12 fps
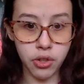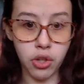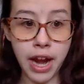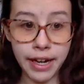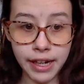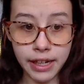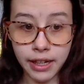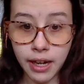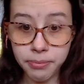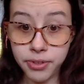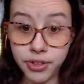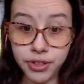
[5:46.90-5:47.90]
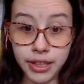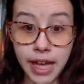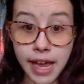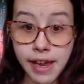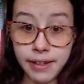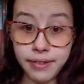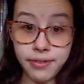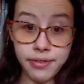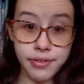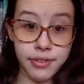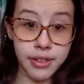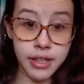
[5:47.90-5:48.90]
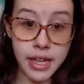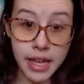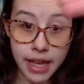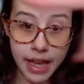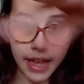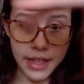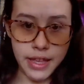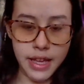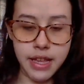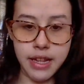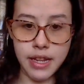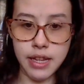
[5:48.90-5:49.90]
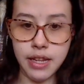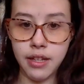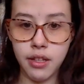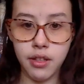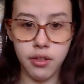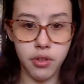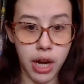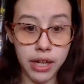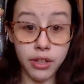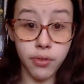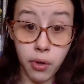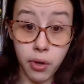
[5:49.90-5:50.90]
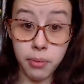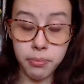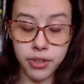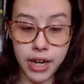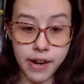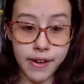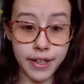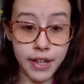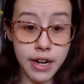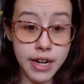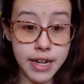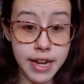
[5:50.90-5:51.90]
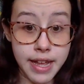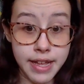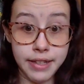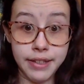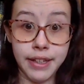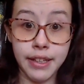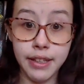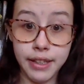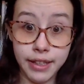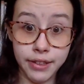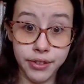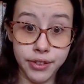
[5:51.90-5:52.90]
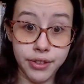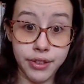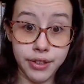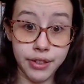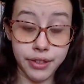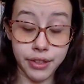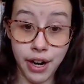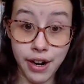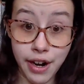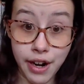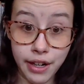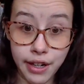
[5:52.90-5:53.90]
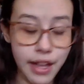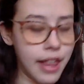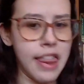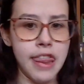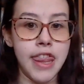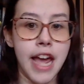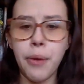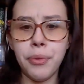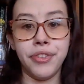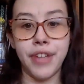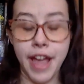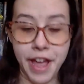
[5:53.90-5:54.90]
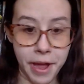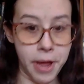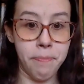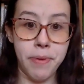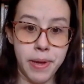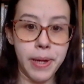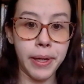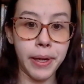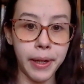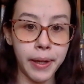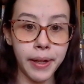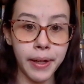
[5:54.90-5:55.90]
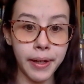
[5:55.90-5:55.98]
dragon comes to life and then transforms Aragon and heals the scar. That was epic.